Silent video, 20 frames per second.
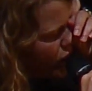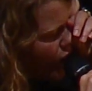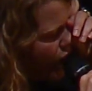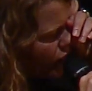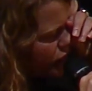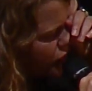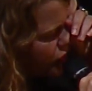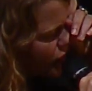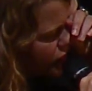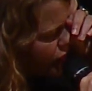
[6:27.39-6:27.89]
The
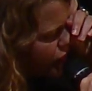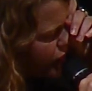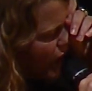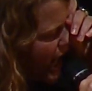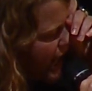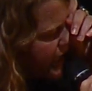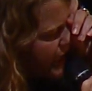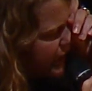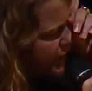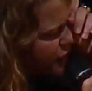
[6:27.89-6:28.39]
gods are
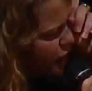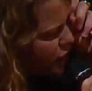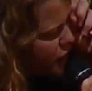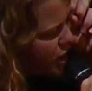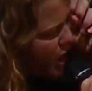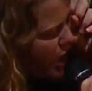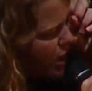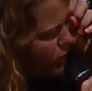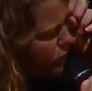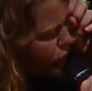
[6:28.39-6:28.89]
trying to
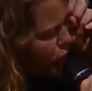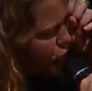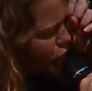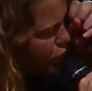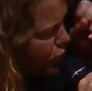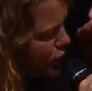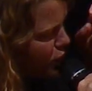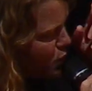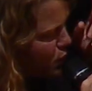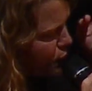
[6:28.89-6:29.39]
tell the
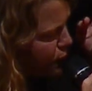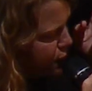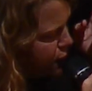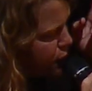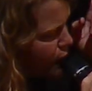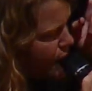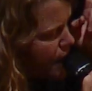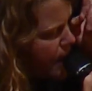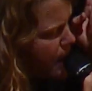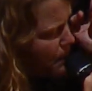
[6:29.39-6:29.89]

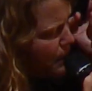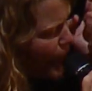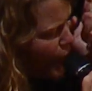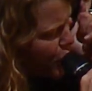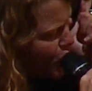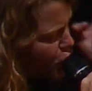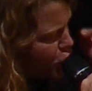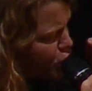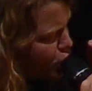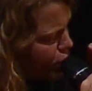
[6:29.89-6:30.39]
truth,
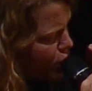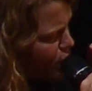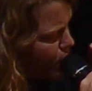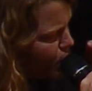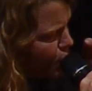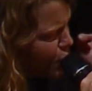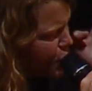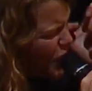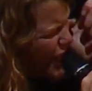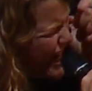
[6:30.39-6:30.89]
but the
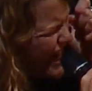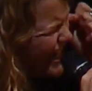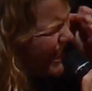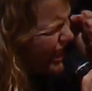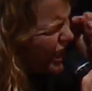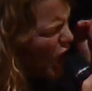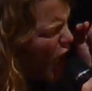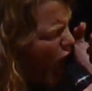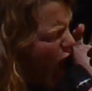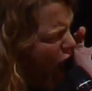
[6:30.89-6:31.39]
truth
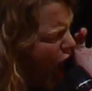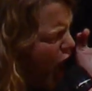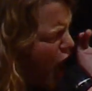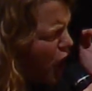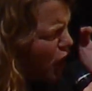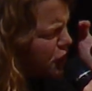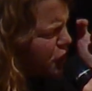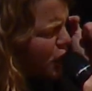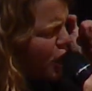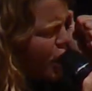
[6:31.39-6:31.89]
is
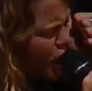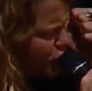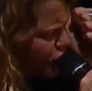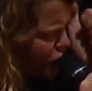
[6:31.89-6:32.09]
hard